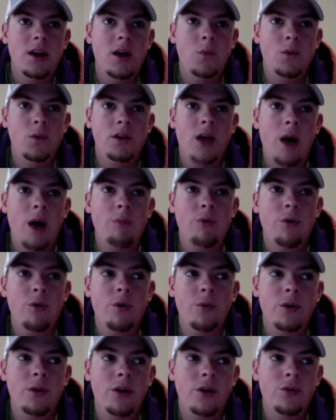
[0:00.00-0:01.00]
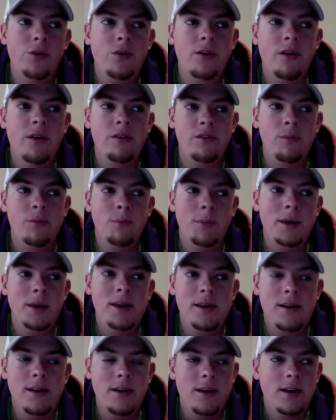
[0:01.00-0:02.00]
and when Library 100 doesn't
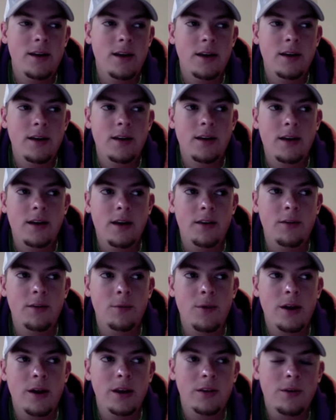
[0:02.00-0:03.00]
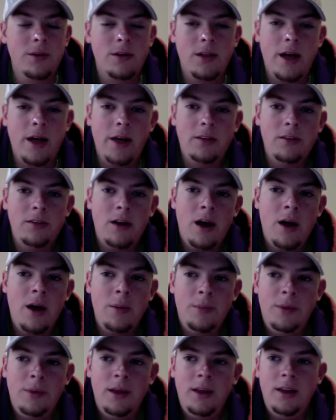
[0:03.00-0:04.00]
meet and the regular class
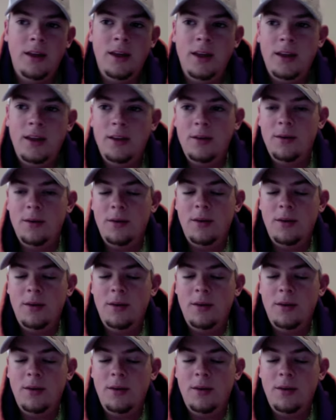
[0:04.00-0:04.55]
time, it